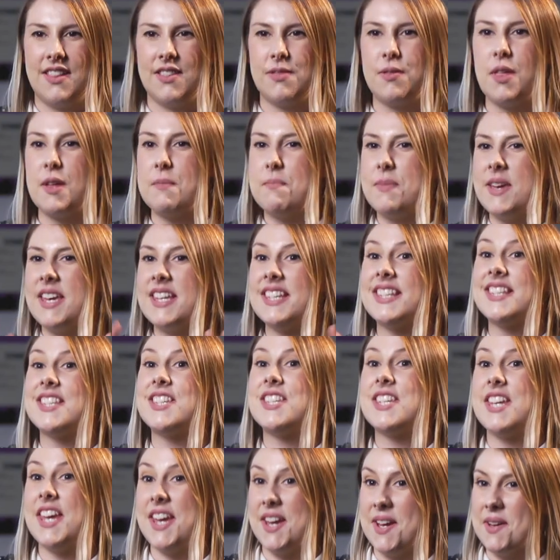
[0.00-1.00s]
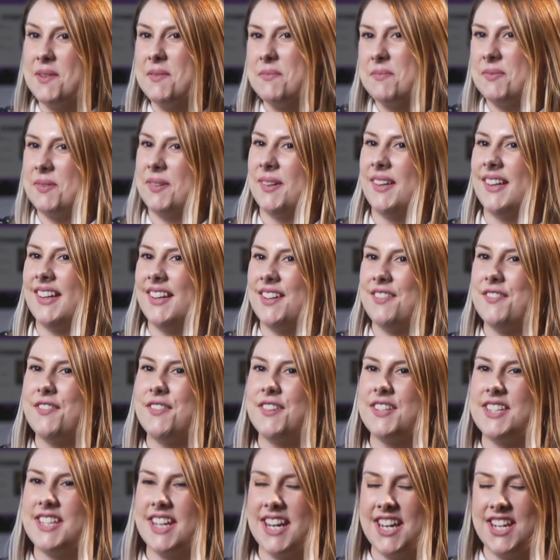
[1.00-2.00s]
The best tip
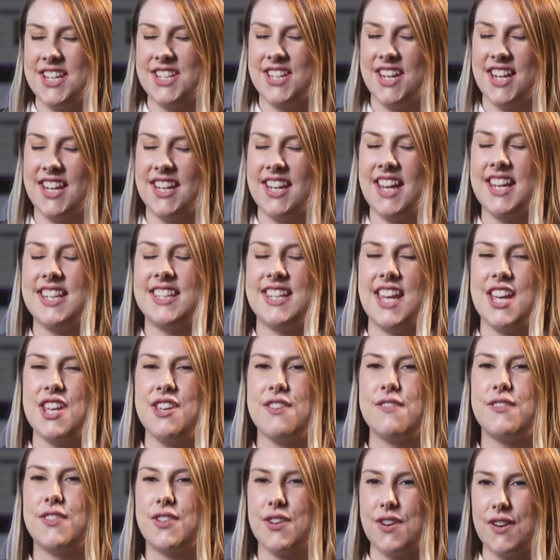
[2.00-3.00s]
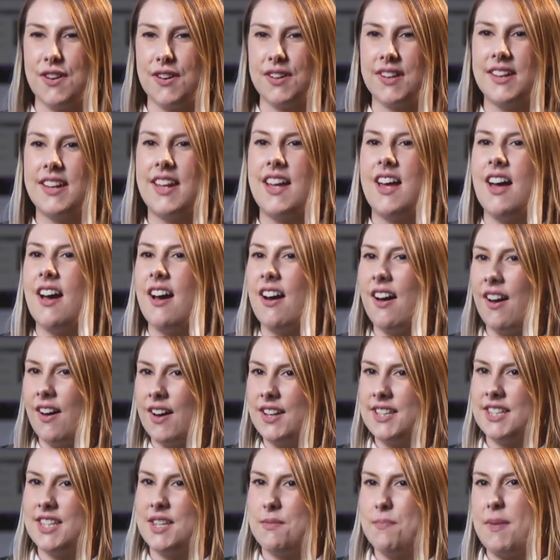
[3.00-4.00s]
for teaching is that you've got
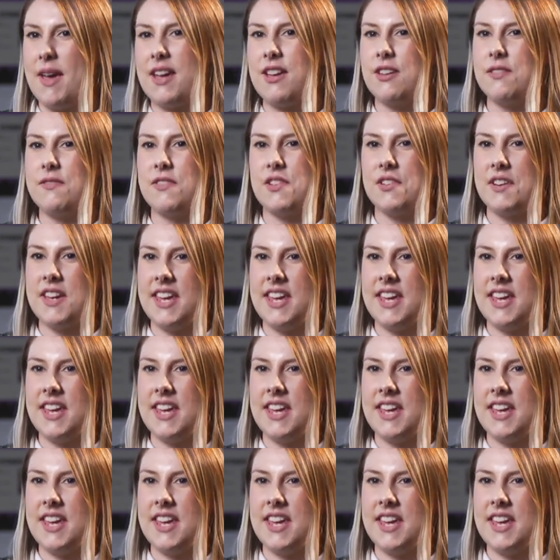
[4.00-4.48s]
eyes in the back of your